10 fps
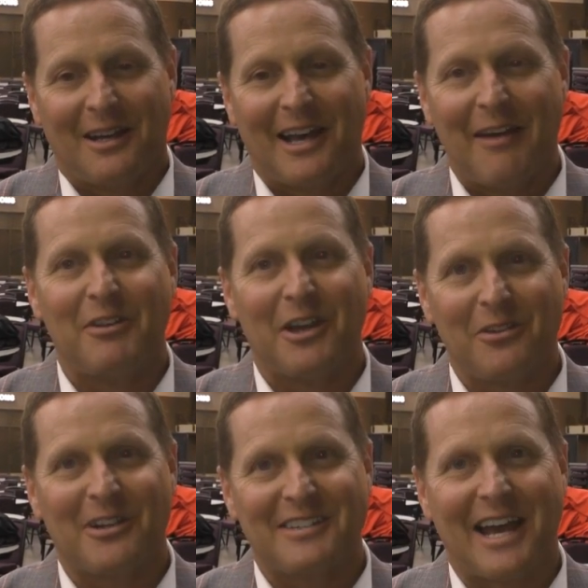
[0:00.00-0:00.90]
have
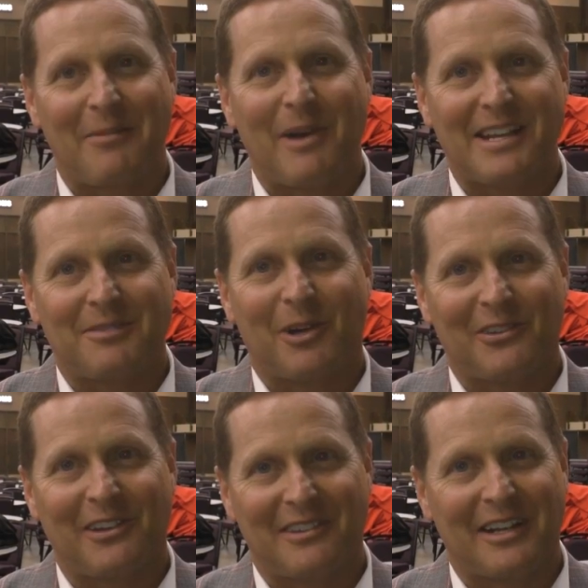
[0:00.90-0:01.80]
another exciting basketball
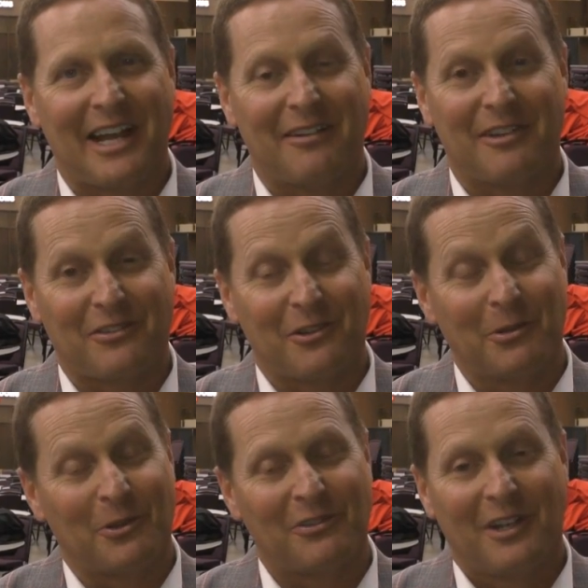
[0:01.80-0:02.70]
season ahead of us. So
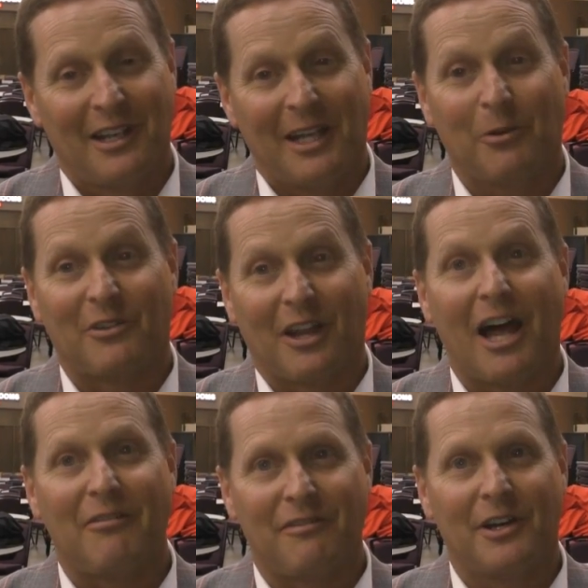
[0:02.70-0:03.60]
it was a
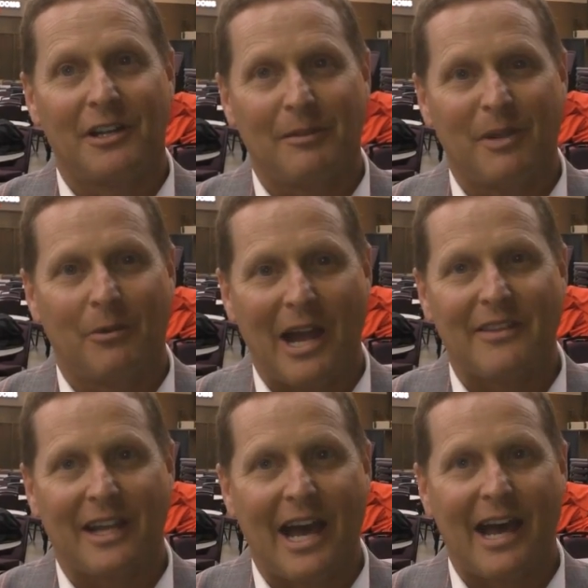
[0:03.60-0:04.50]
lot of fun to be
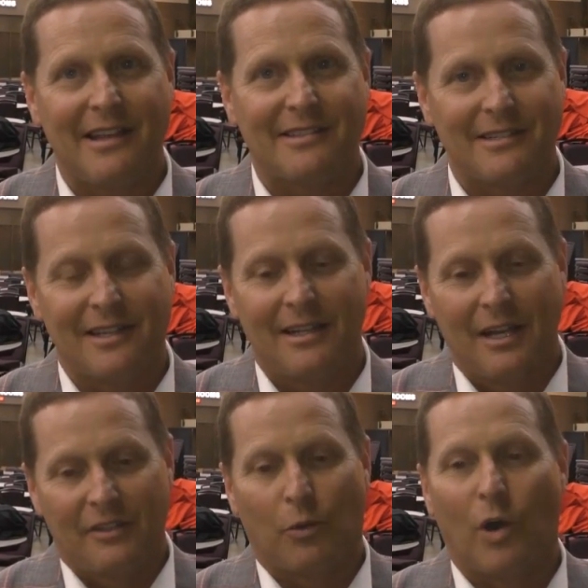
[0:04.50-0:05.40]
around the guys and
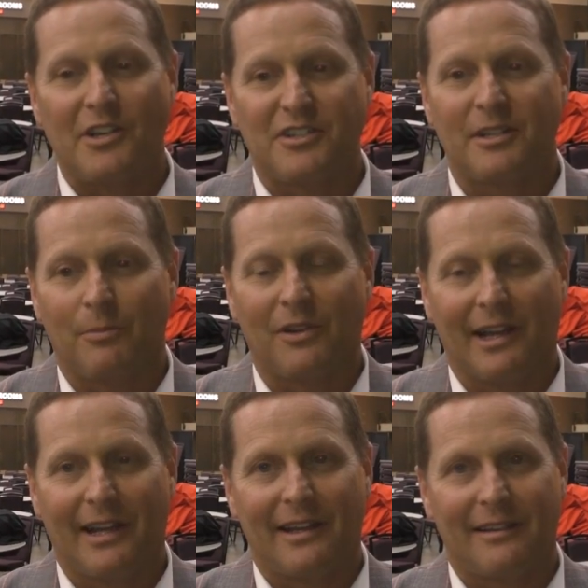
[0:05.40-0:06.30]
to watch them
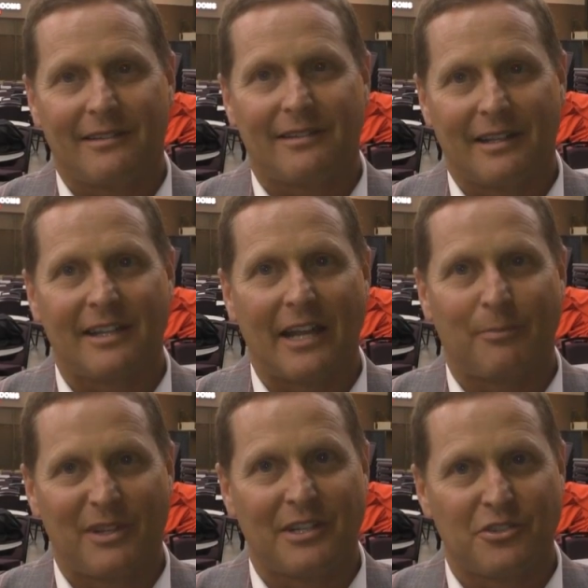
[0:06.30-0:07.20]
play. It's got
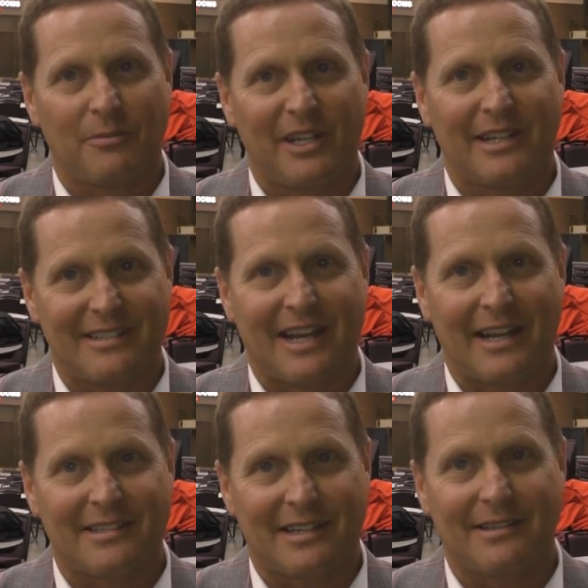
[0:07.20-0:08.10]
the potential to be an
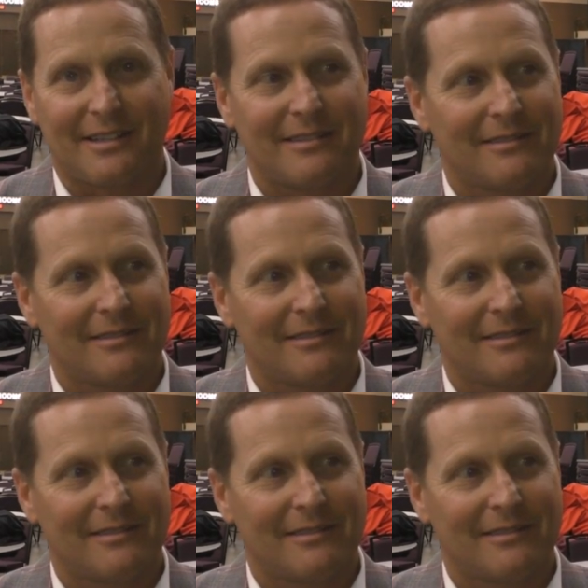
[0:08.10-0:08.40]
exciting season.